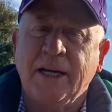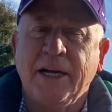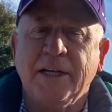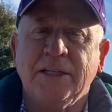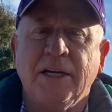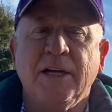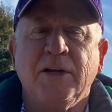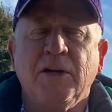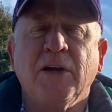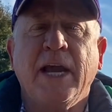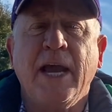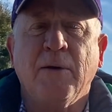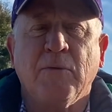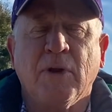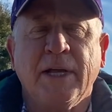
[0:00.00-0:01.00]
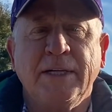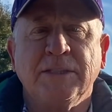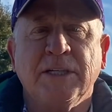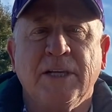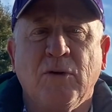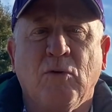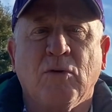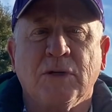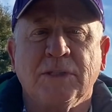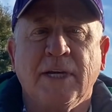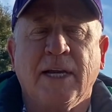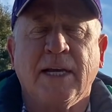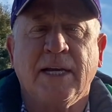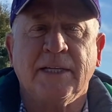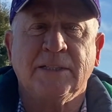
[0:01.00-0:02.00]
you can't really send a horse
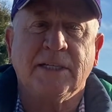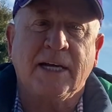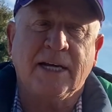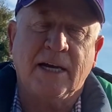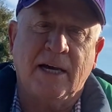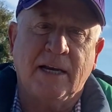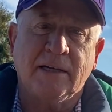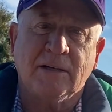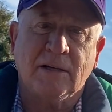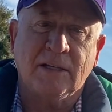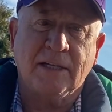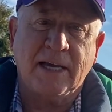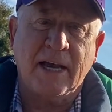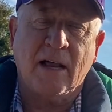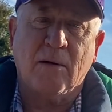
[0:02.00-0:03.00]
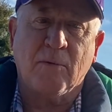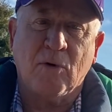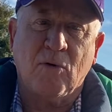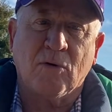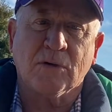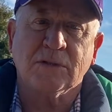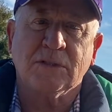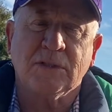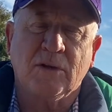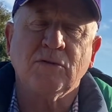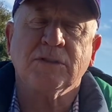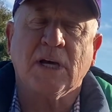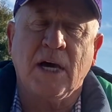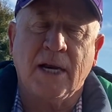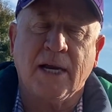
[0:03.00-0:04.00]
out against that kind of caliber horses,
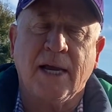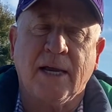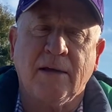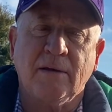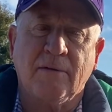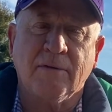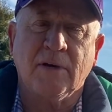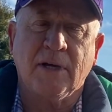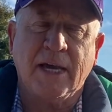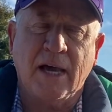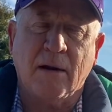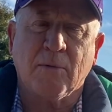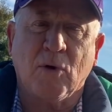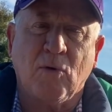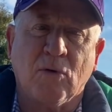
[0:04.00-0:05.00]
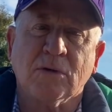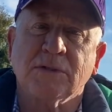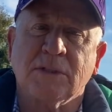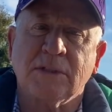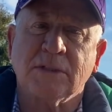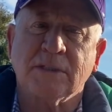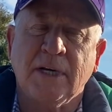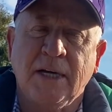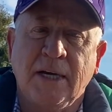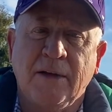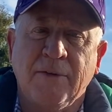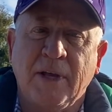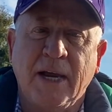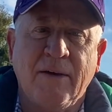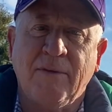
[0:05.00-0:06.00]
those kind of caliber horses
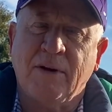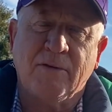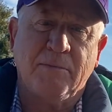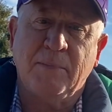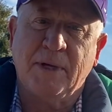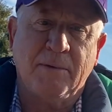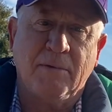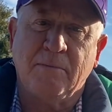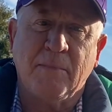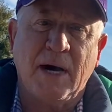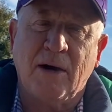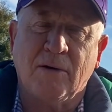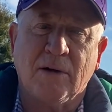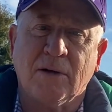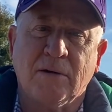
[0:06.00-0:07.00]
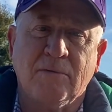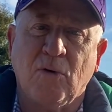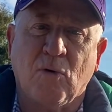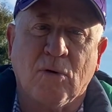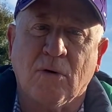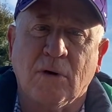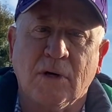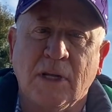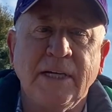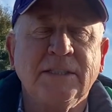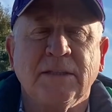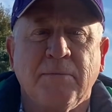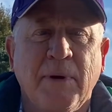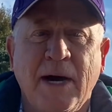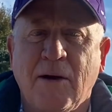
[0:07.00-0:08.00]
that have never been a mile and a quarter, at
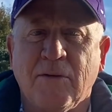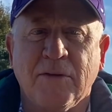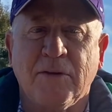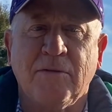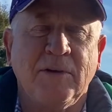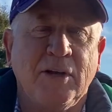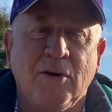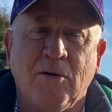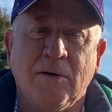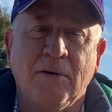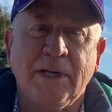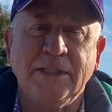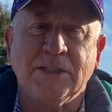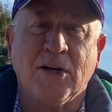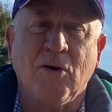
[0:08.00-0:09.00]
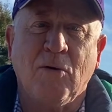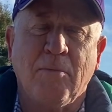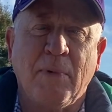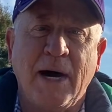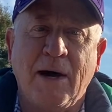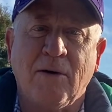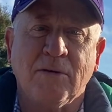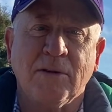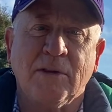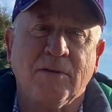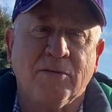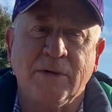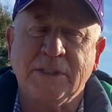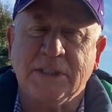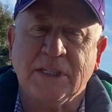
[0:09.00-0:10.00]
least a mile, you know, at least go a mile and
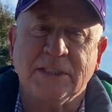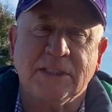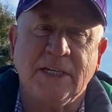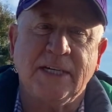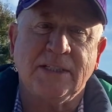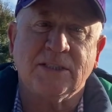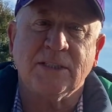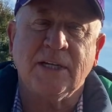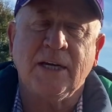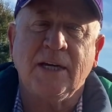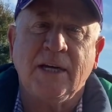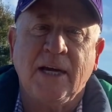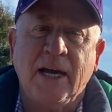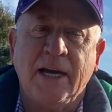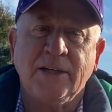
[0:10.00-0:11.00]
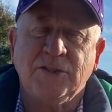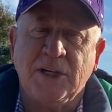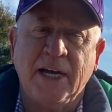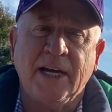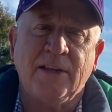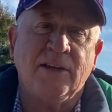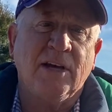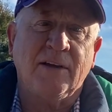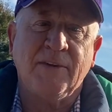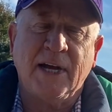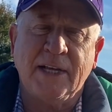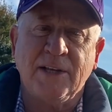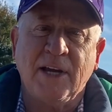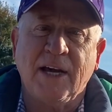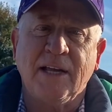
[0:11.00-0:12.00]
3/16. And she hadn't done
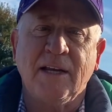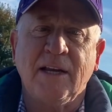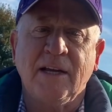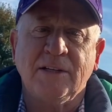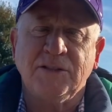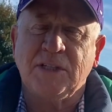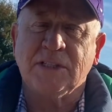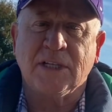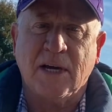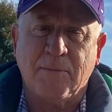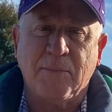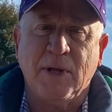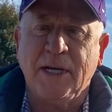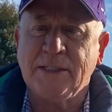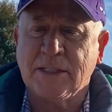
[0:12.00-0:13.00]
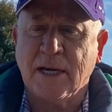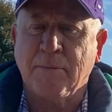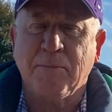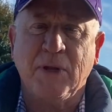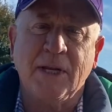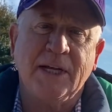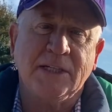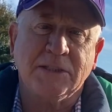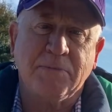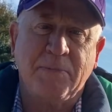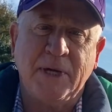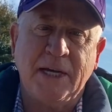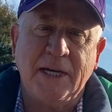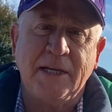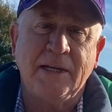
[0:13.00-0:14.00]
that yet. He's got plenty of
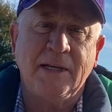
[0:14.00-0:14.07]
speed.